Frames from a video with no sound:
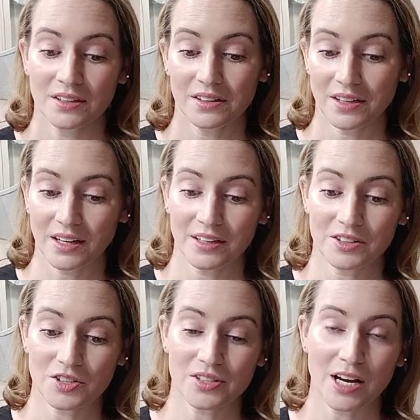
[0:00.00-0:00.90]
uh,
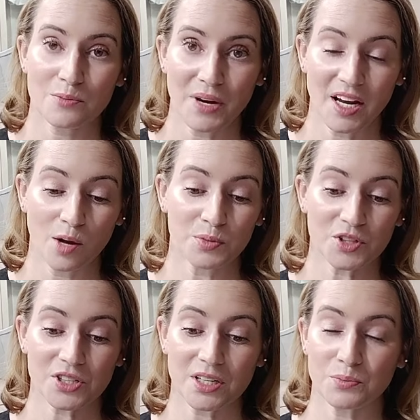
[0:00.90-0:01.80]
into your diet may help your
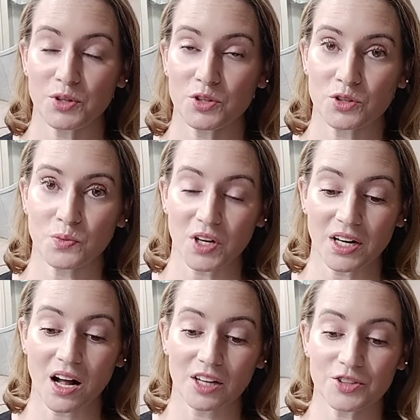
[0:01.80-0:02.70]
skin produce more
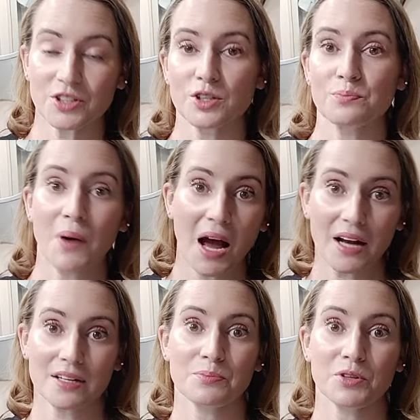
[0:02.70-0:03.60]
collagen, your
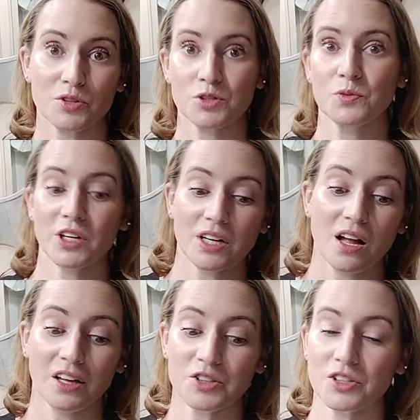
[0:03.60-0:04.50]
body produce more
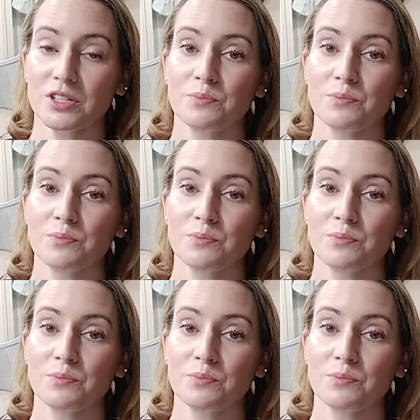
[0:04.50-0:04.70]
collagen to